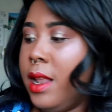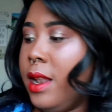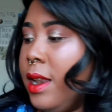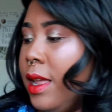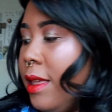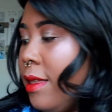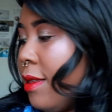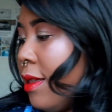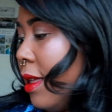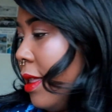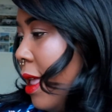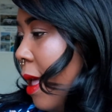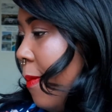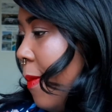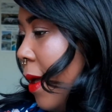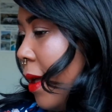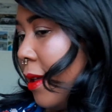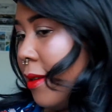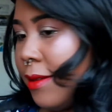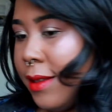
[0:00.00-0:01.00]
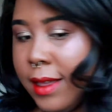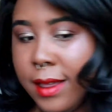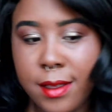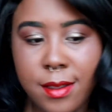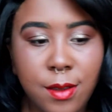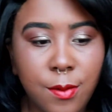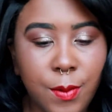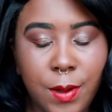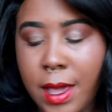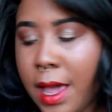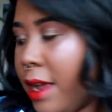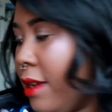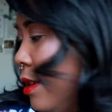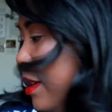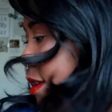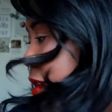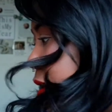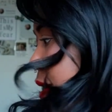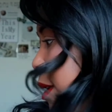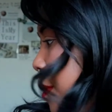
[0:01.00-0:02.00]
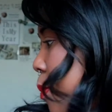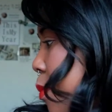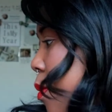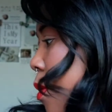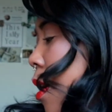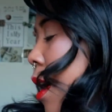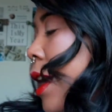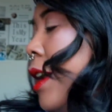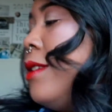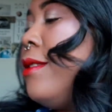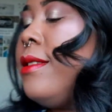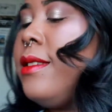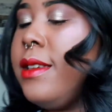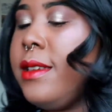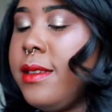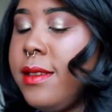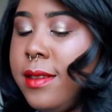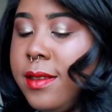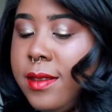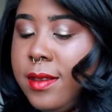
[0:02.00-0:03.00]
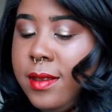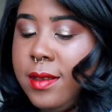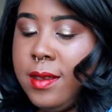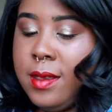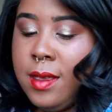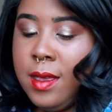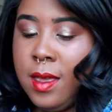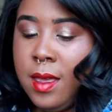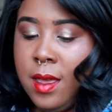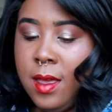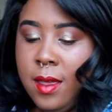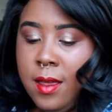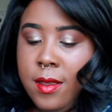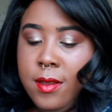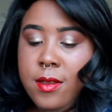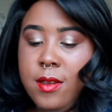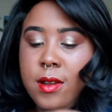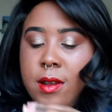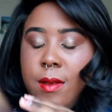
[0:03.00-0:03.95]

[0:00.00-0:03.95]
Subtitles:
Let's get that magazine so we can actually see the prices. So